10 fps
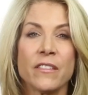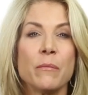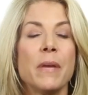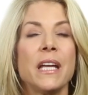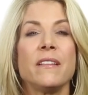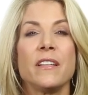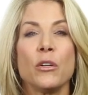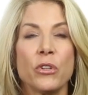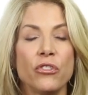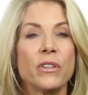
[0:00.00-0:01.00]
It's
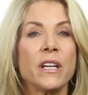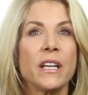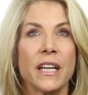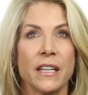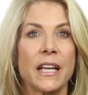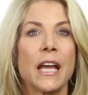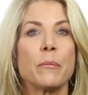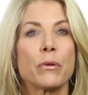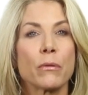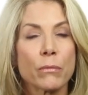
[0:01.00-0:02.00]
amazing what you can get. And
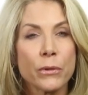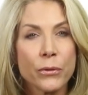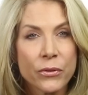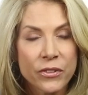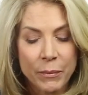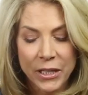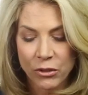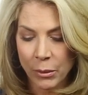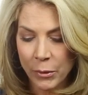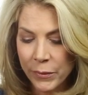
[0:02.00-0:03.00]
again, peruse the
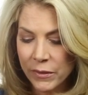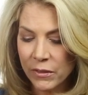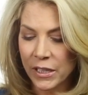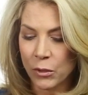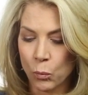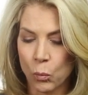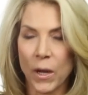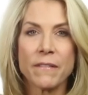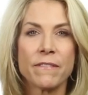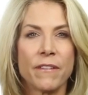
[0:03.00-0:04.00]
menu. I'm always looking at
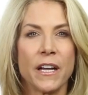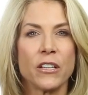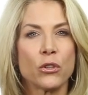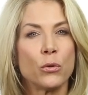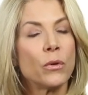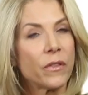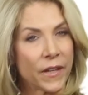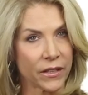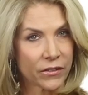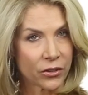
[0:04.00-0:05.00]
what fun, cool
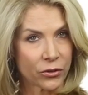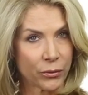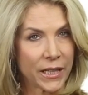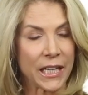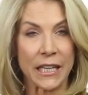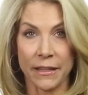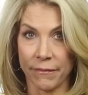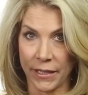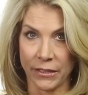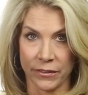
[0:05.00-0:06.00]
things they're doing in
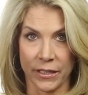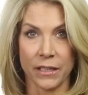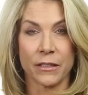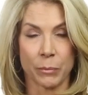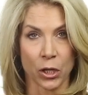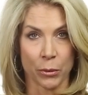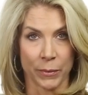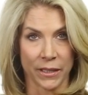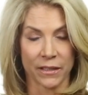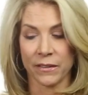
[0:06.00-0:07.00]
the veggie
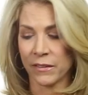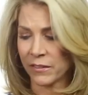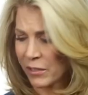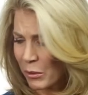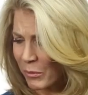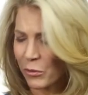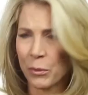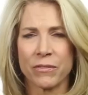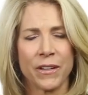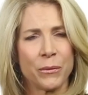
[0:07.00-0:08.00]
department, because it's so much
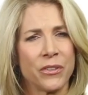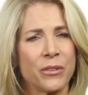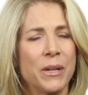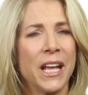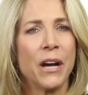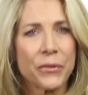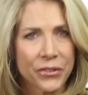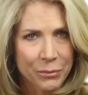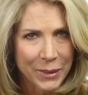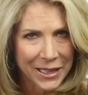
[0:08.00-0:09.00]
more fun when someone
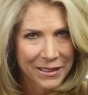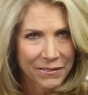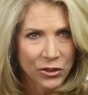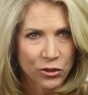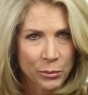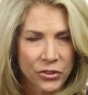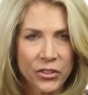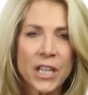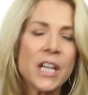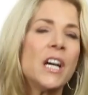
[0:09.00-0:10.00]
else is making the
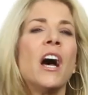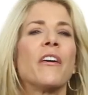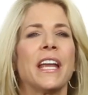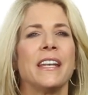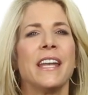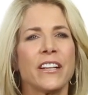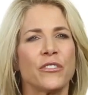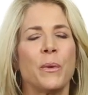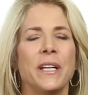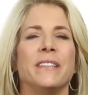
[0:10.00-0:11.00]
vegetables. Okay,
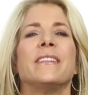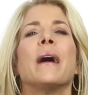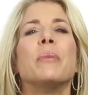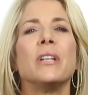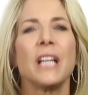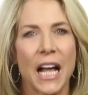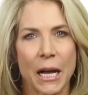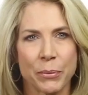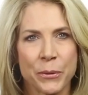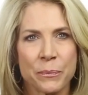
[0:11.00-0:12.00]
next one, double
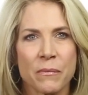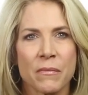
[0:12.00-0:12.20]
up.